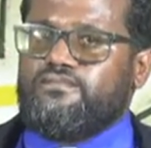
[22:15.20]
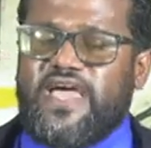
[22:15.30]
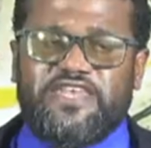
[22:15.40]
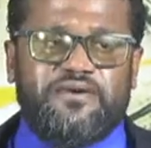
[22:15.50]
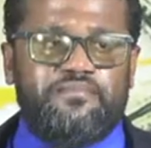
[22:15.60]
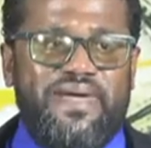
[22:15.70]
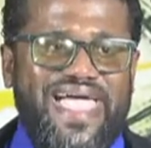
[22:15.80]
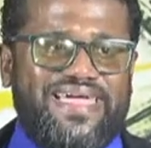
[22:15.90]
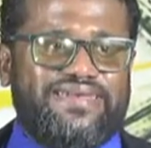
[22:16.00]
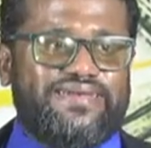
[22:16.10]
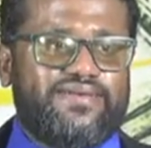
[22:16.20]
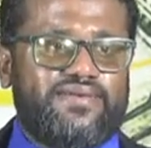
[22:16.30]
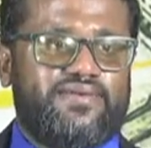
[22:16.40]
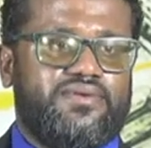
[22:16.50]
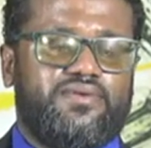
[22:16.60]
And the men,
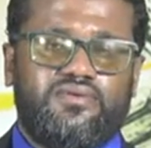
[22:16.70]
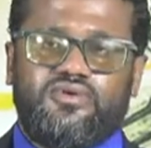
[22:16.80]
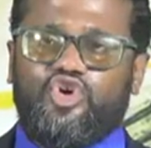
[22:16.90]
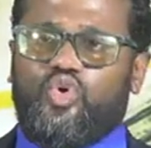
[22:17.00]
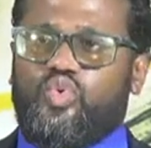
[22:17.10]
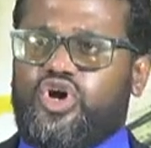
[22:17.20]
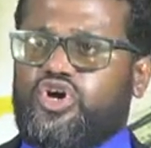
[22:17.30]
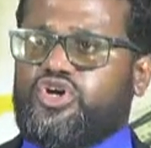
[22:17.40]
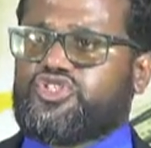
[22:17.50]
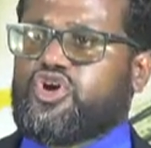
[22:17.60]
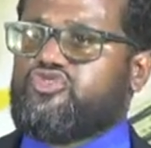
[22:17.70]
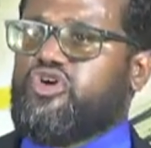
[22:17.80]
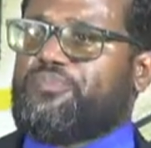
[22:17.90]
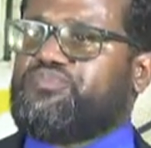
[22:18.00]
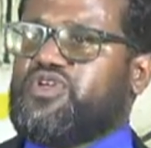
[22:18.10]
your words,
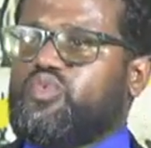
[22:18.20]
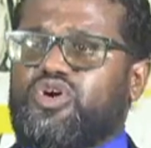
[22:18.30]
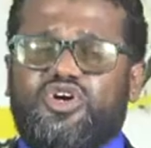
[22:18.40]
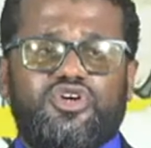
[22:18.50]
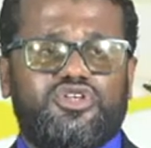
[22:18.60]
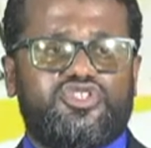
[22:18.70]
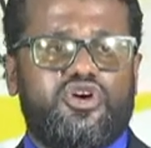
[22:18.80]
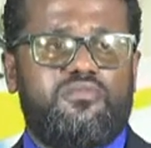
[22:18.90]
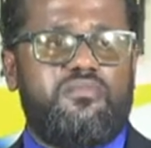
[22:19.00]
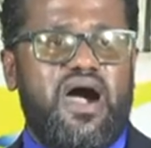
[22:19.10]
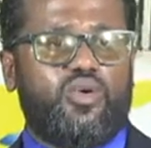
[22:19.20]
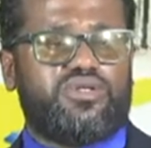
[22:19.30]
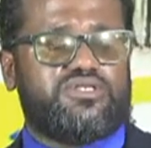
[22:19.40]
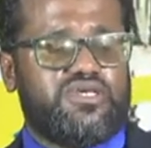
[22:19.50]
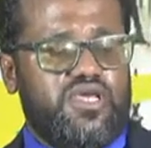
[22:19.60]
corrupting words, your
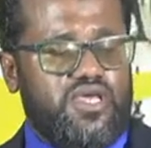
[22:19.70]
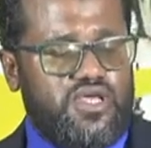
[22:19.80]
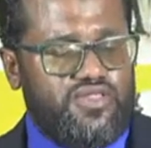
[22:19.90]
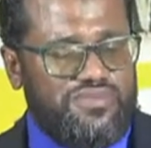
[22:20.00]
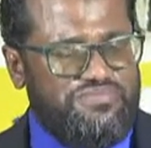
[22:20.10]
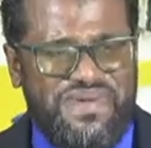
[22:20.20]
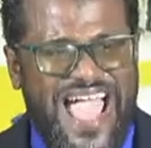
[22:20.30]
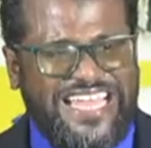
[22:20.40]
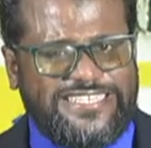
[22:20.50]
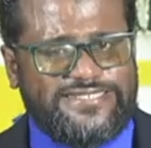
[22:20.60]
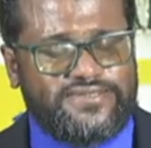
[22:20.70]
mouth, the men.